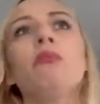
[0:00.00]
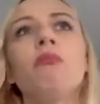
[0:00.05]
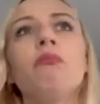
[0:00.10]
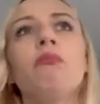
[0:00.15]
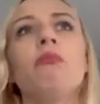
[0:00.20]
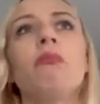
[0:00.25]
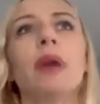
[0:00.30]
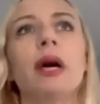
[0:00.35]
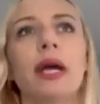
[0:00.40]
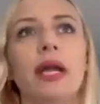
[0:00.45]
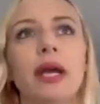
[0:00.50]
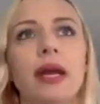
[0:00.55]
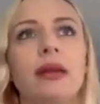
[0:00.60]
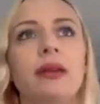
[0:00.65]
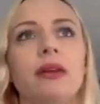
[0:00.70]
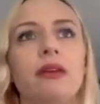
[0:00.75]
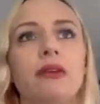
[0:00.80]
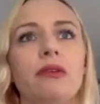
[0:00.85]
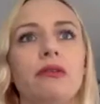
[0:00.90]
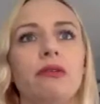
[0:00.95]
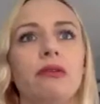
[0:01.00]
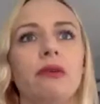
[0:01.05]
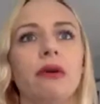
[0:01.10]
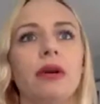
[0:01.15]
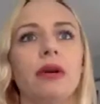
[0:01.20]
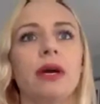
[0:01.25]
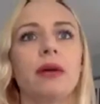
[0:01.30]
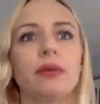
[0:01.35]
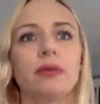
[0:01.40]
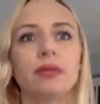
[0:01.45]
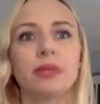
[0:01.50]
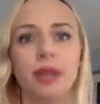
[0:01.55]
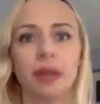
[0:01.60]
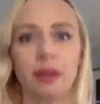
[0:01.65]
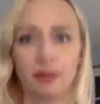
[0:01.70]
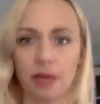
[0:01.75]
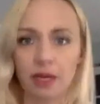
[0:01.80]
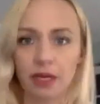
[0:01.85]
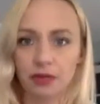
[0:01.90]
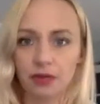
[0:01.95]
but I knew I was not
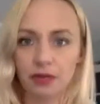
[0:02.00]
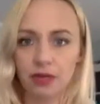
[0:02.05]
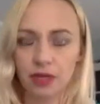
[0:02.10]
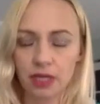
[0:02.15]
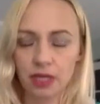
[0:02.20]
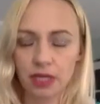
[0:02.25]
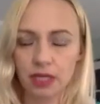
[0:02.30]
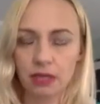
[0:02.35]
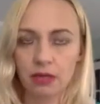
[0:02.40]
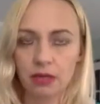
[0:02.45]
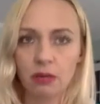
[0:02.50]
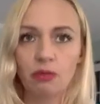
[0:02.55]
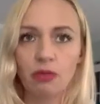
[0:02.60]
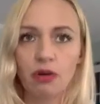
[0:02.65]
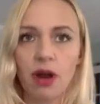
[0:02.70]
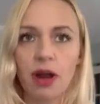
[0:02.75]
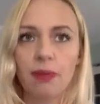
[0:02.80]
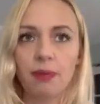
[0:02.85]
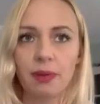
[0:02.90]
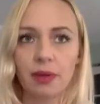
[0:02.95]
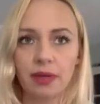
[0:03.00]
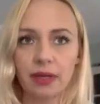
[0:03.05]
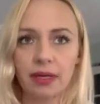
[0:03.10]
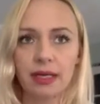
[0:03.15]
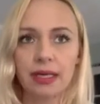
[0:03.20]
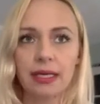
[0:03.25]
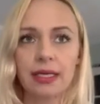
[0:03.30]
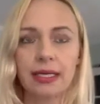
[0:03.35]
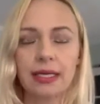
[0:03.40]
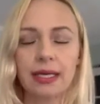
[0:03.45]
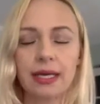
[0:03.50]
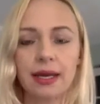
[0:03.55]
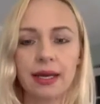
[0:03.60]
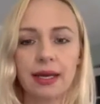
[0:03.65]
being treated properly,